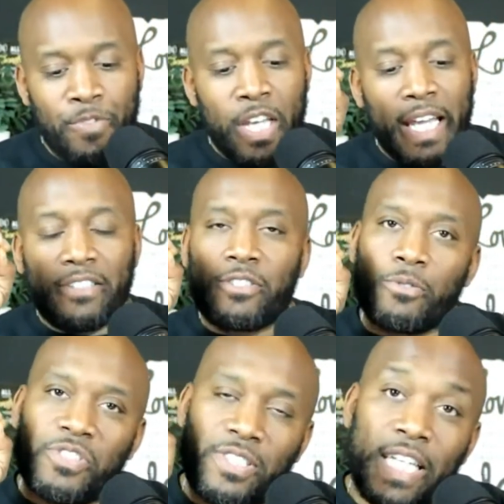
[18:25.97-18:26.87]
And so
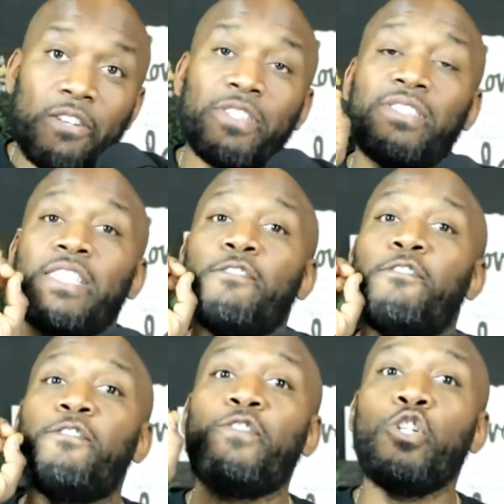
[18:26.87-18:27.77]
secrecy
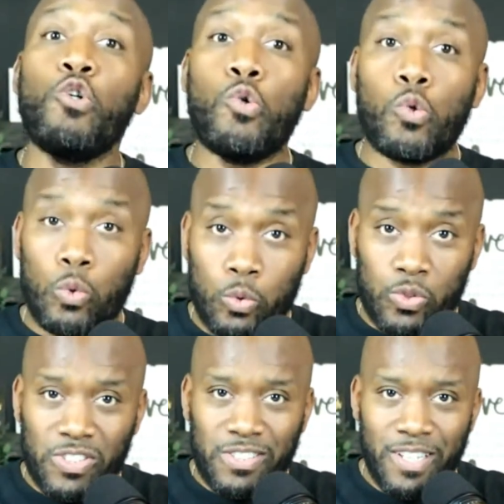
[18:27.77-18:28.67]

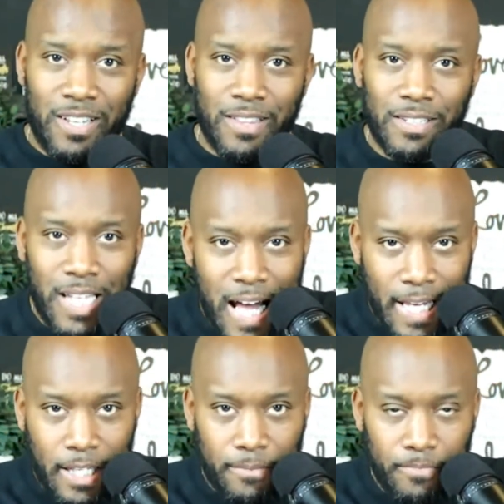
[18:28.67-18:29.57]
fuels the
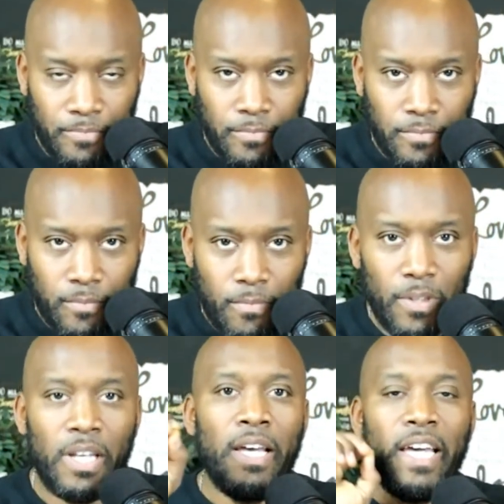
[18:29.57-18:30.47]
lying.
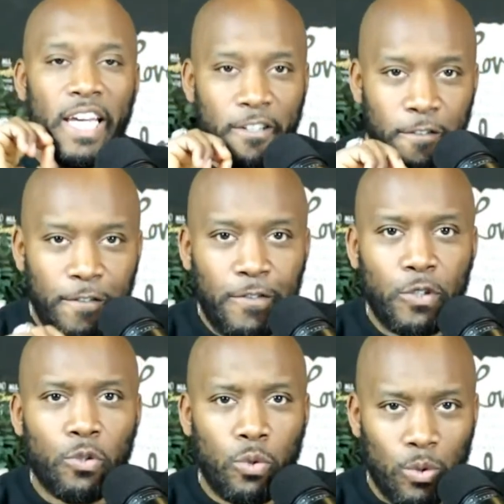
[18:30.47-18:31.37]
It
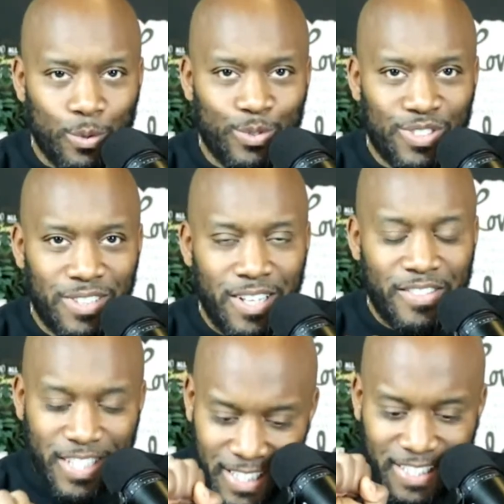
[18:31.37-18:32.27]
fuels
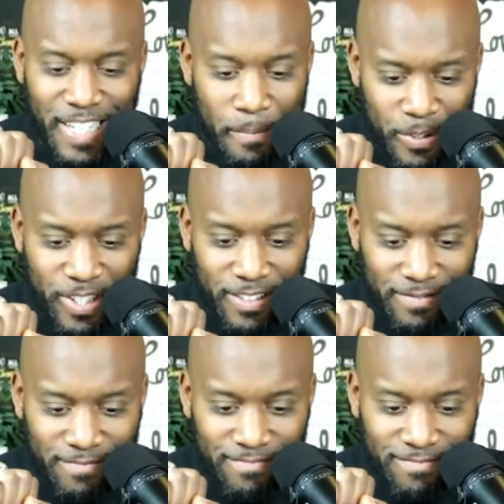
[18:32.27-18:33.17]
the deception.
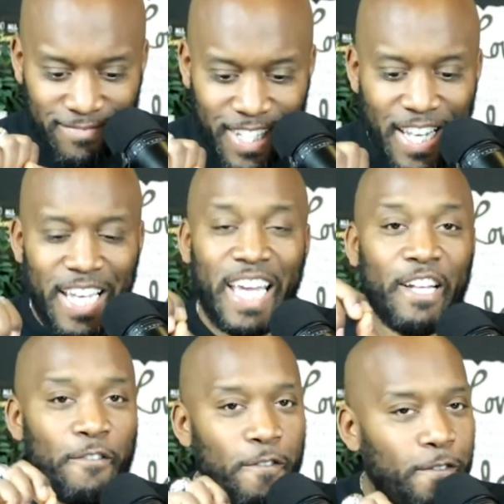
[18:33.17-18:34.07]
It
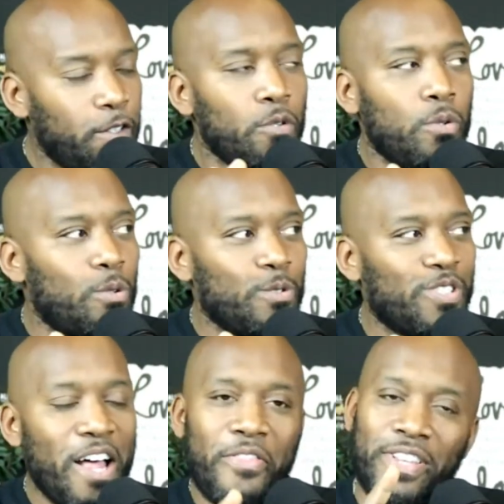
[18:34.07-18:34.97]

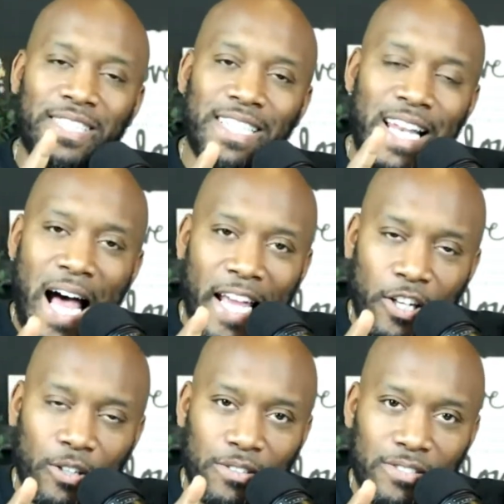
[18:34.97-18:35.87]
fuels the denial.